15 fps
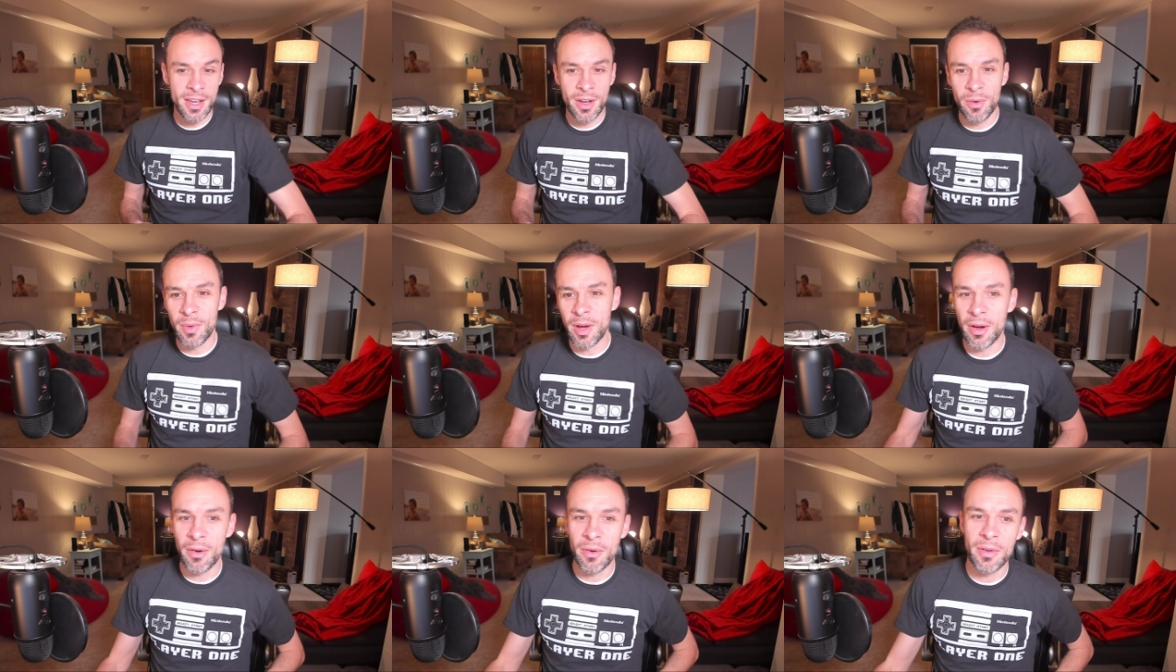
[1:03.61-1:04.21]

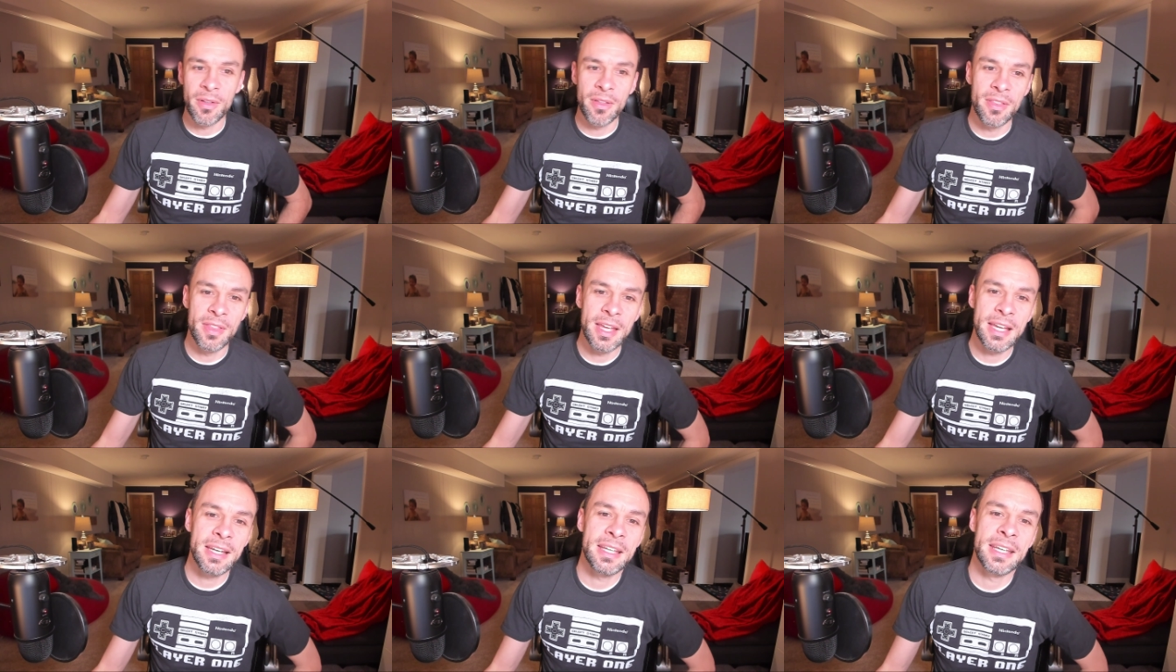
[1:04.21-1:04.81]
Well,
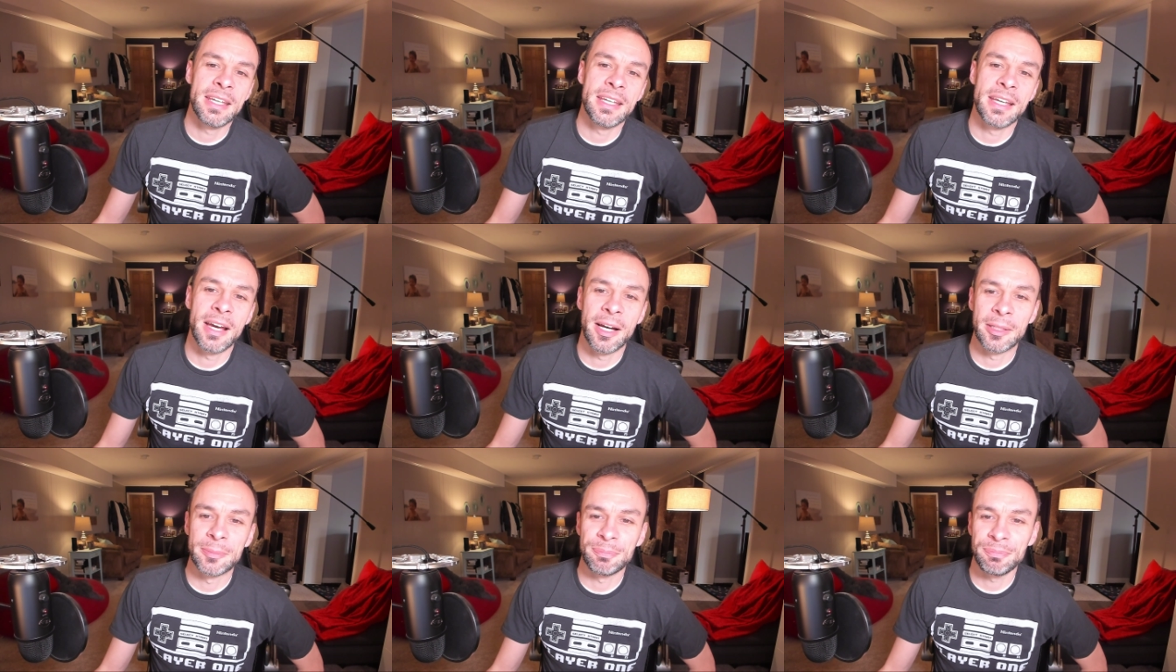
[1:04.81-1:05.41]
then he
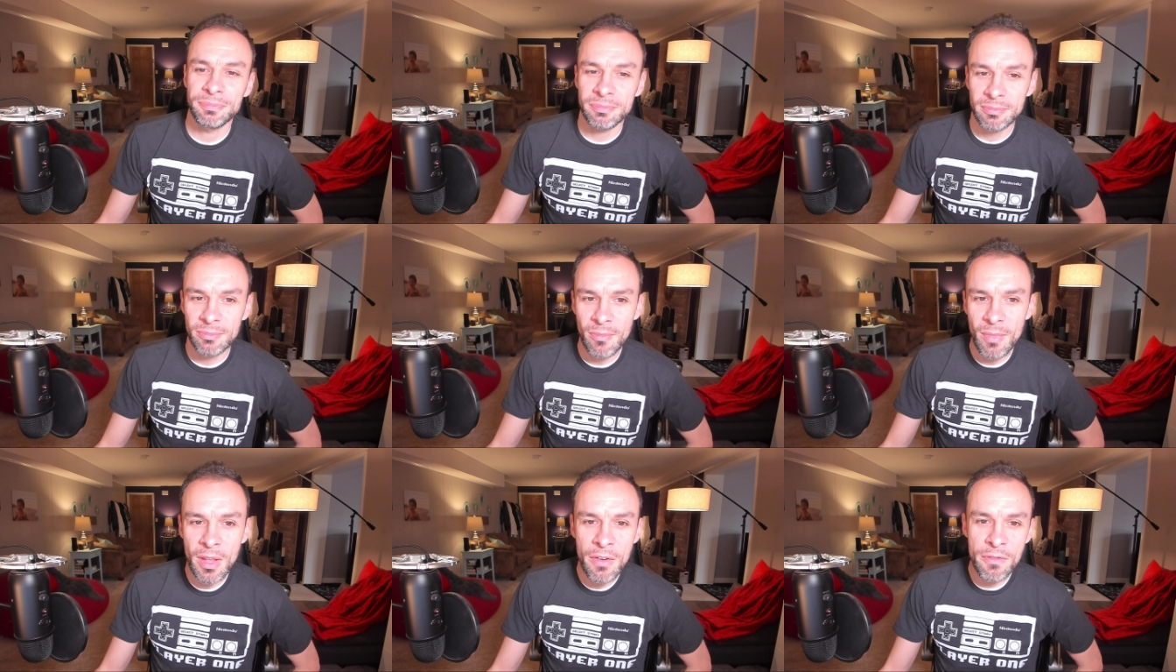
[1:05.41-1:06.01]
um,
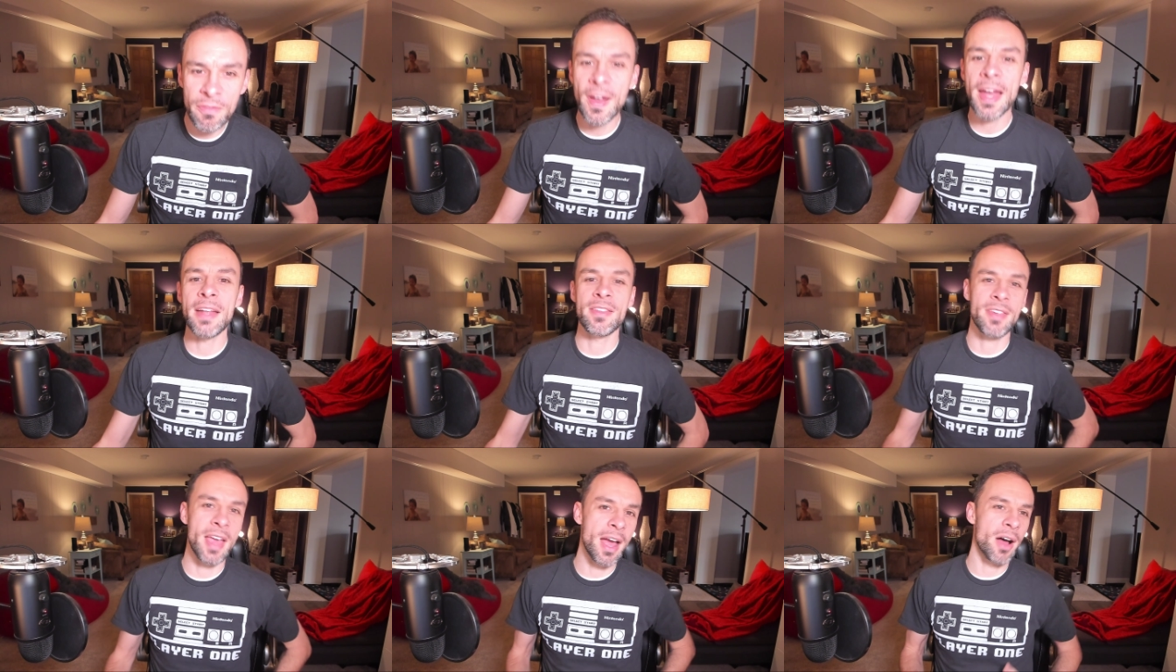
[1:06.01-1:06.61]

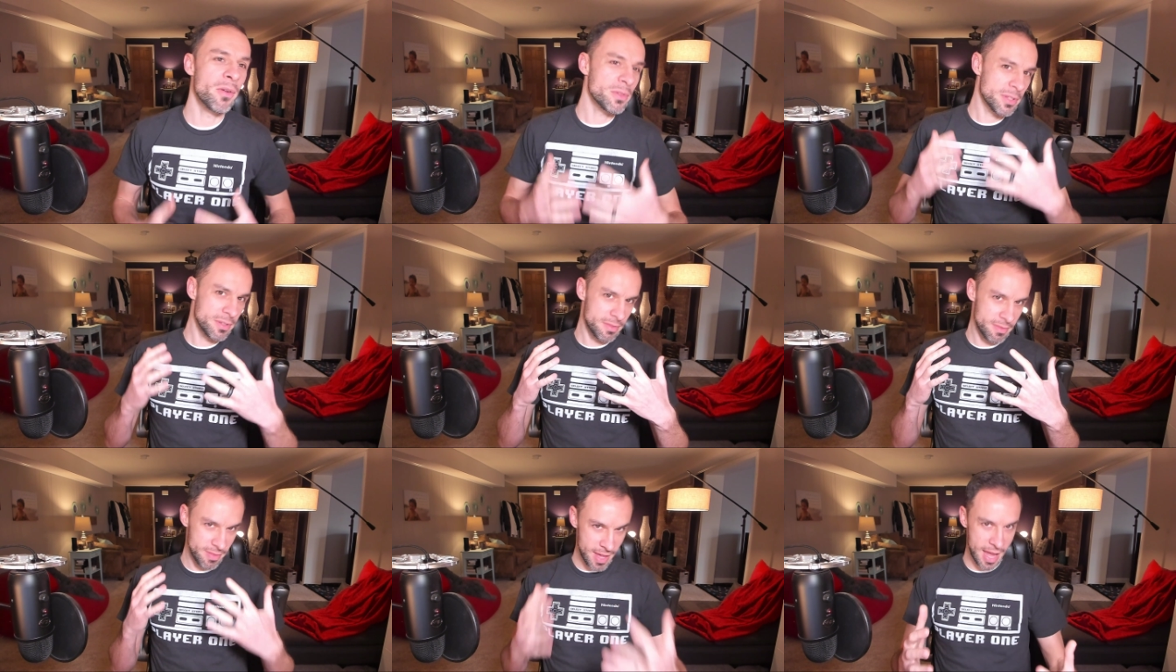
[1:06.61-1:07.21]
finds out
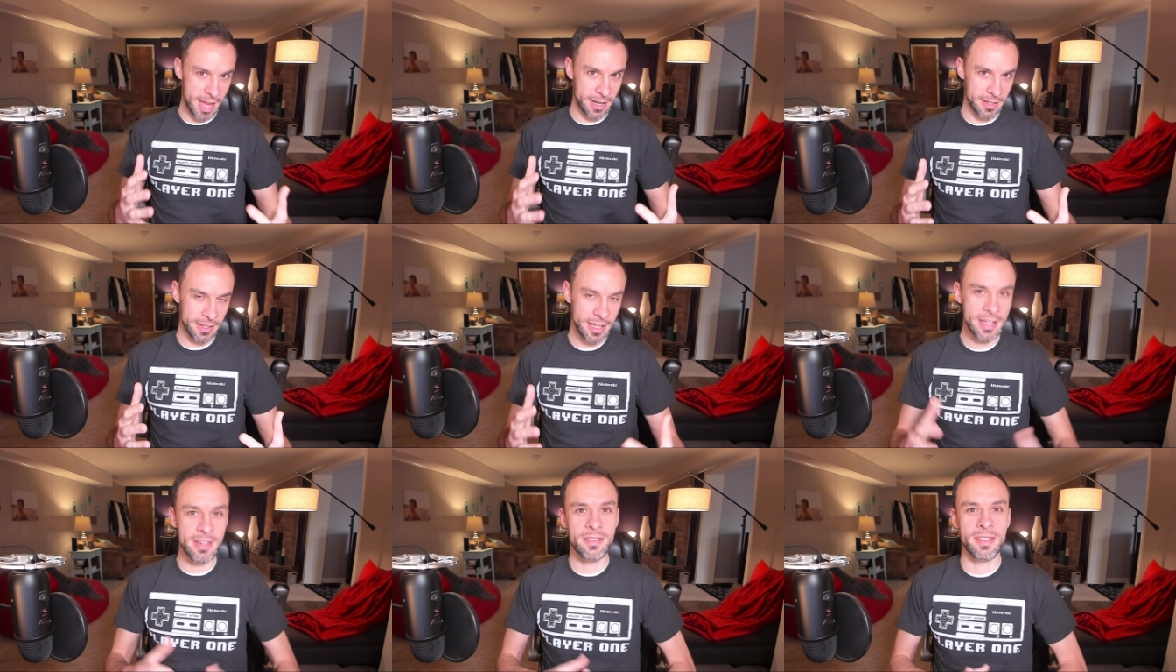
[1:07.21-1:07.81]
that
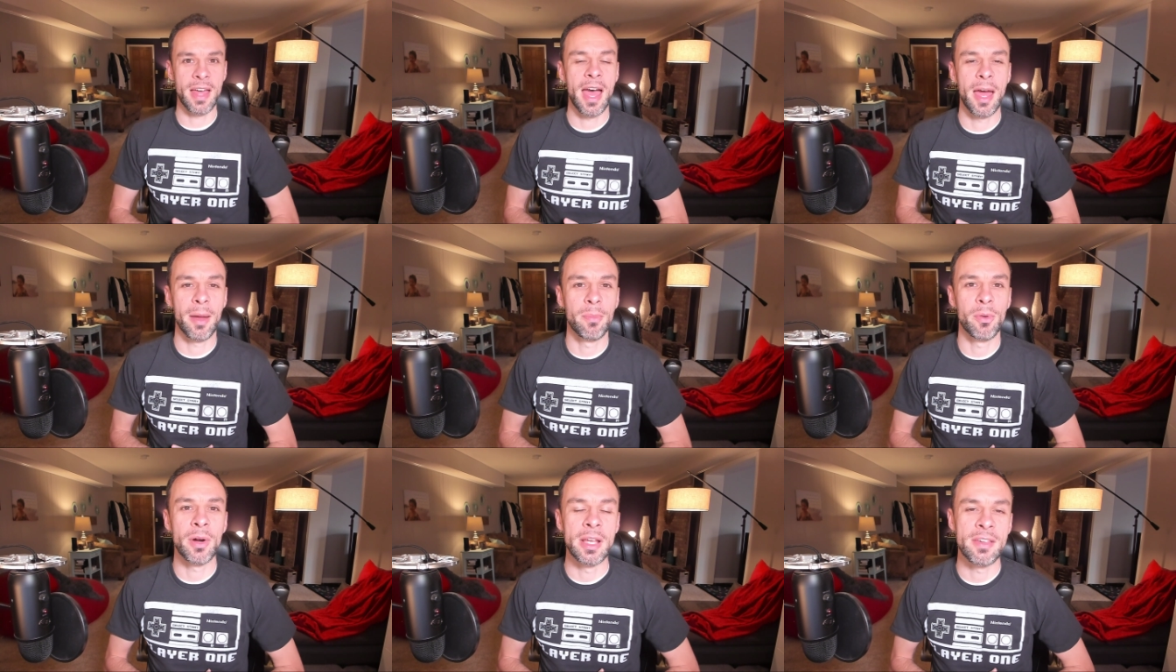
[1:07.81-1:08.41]
he's the high
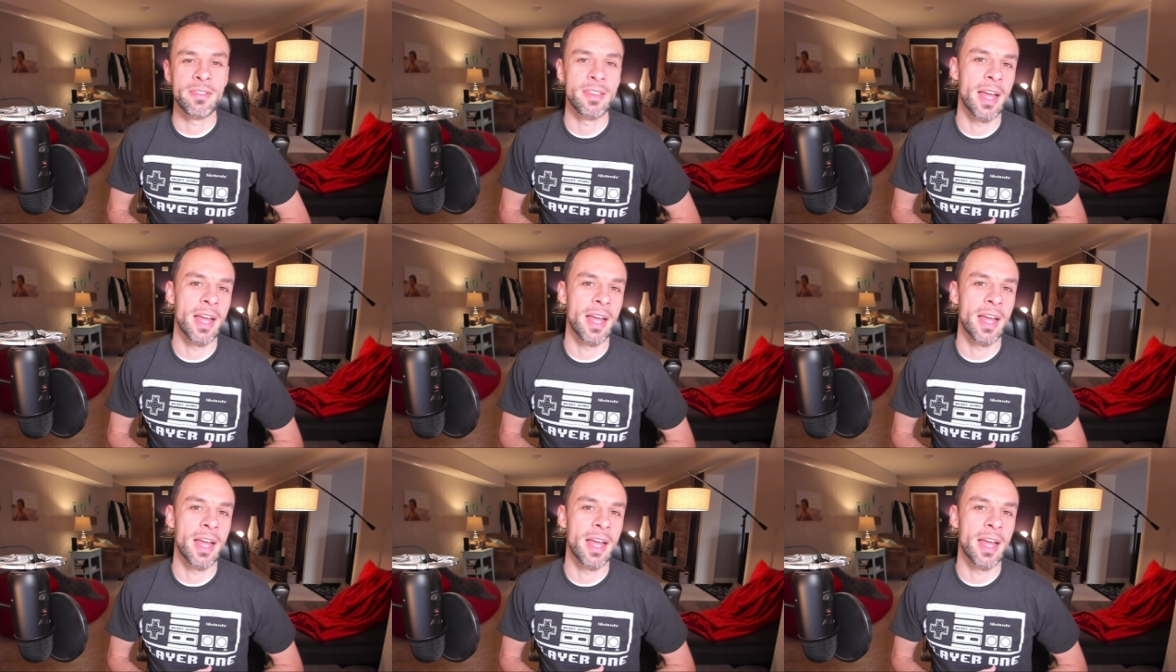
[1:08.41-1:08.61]
priest.